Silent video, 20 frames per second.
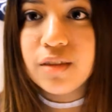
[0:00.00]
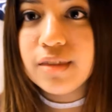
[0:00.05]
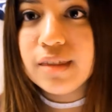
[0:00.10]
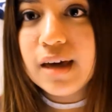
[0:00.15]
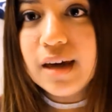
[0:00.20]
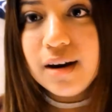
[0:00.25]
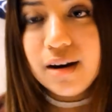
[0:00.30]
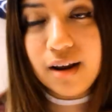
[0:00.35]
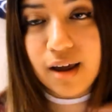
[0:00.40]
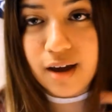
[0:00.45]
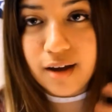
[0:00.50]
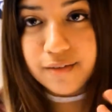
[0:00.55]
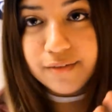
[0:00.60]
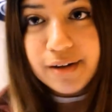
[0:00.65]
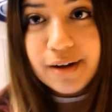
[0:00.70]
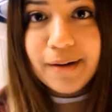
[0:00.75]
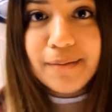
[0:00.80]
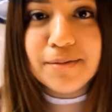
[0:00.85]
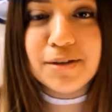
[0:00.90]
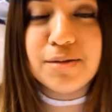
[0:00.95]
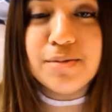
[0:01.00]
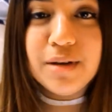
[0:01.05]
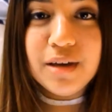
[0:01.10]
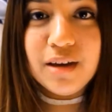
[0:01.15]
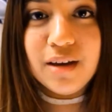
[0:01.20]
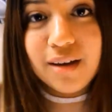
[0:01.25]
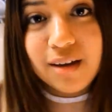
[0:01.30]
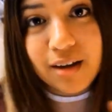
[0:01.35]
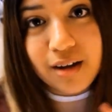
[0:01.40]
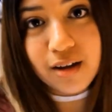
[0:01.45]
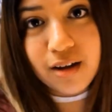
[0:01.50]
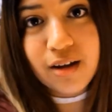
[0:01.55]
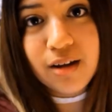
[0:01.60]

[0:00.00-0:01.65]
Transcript: that have helped me